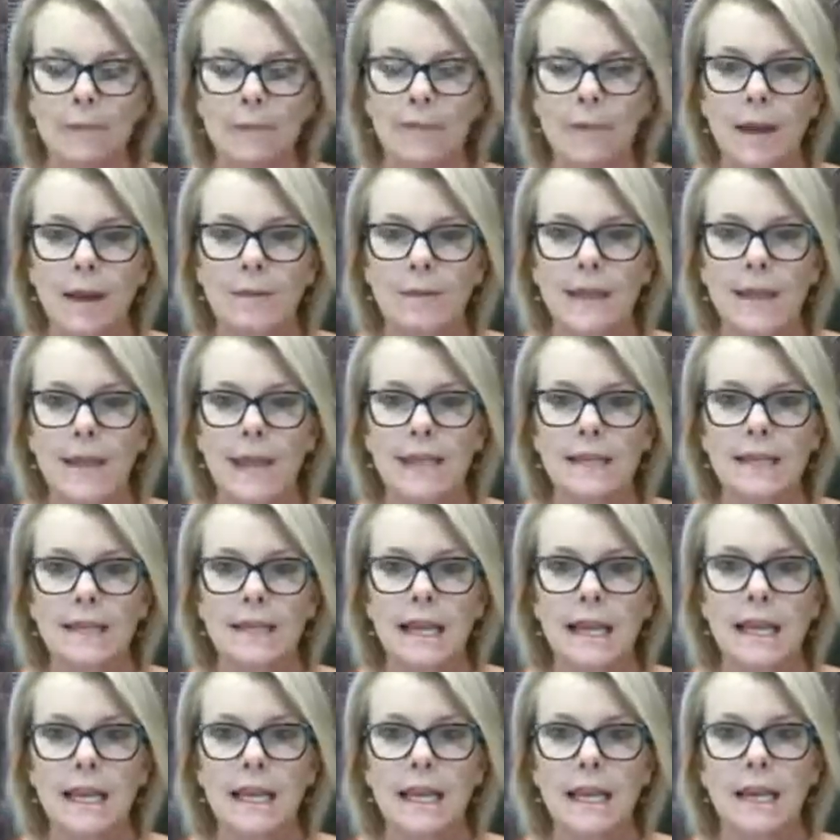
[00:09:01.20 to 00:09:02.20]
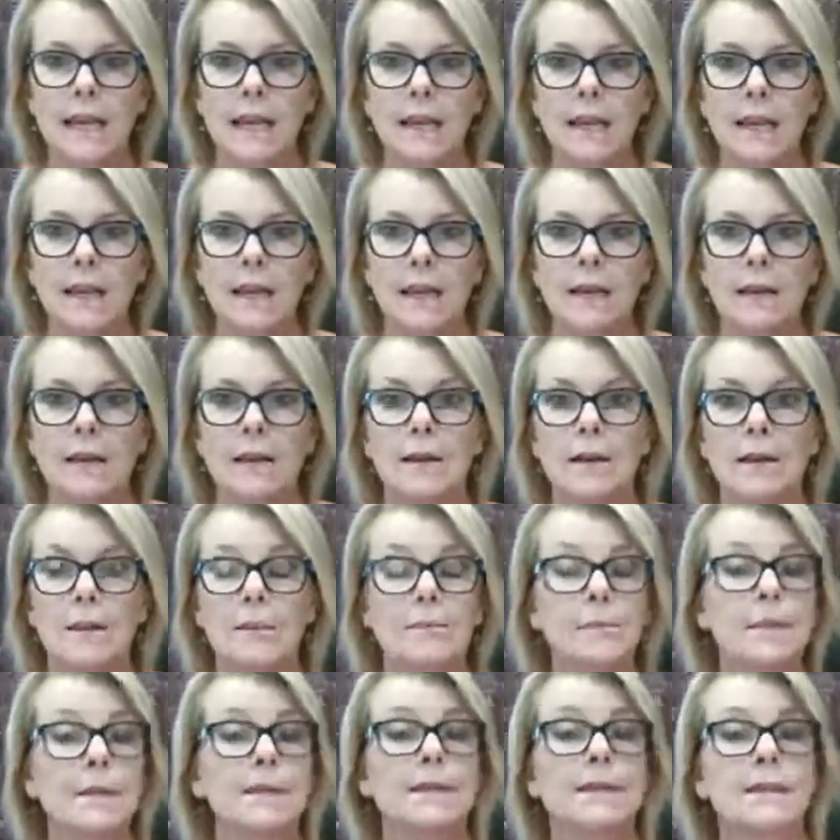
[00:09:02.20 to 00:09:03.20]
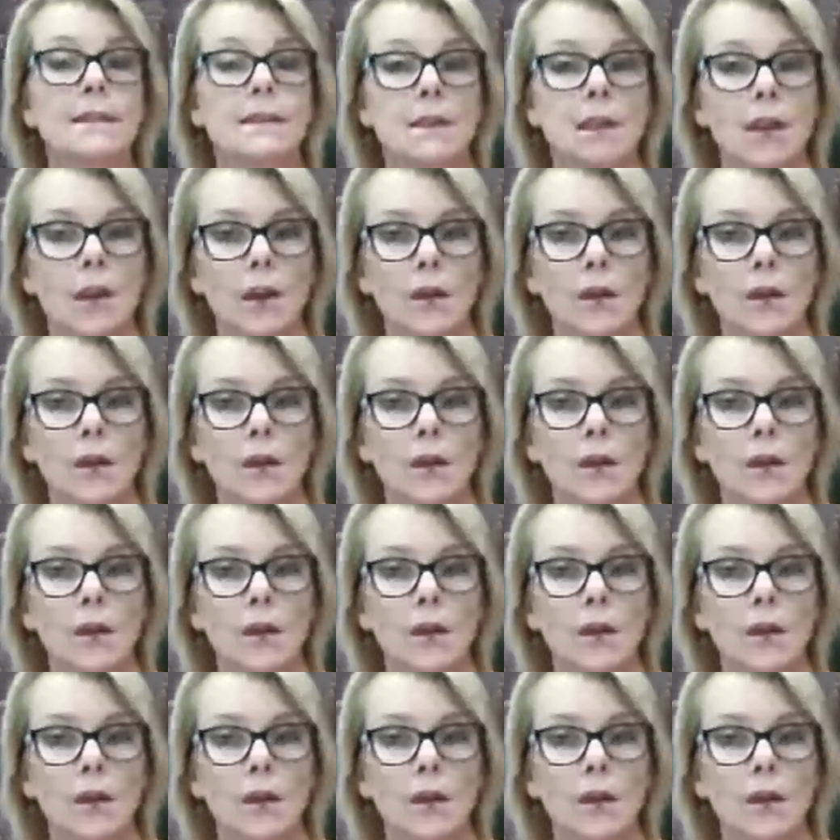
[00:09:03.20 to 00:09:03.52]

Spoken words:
maybe as a business